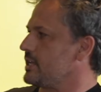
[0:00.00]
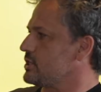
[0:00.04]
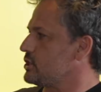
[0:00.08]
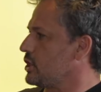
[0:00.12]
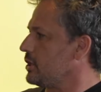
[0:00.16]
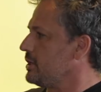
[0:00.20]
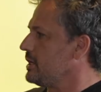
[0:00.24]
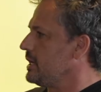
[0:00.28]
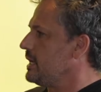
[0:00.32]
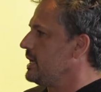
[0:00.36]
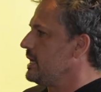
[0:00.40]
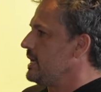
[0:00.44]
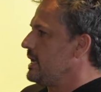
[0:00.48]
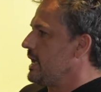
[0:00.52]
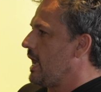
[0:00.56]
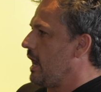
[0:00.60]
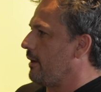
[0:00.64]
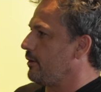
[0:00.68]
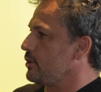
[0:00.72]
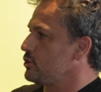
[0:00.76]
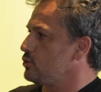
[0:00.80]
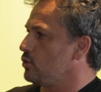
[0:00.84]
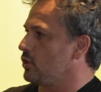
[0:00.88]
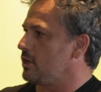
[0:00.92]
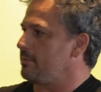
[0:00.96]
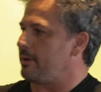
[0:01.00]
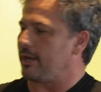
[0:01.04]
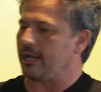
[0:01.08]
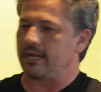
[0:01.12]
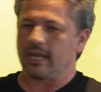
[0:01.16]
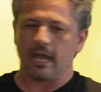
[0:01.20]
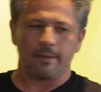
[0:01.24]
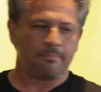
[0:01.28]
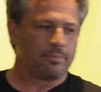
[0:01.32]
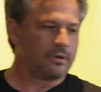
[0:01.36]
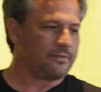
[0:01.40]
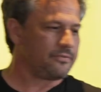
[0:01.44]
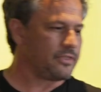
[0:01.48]
So I want to talk about a
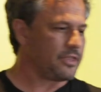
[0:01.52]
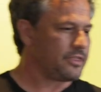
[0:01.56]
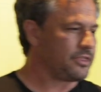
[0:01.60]
couple of the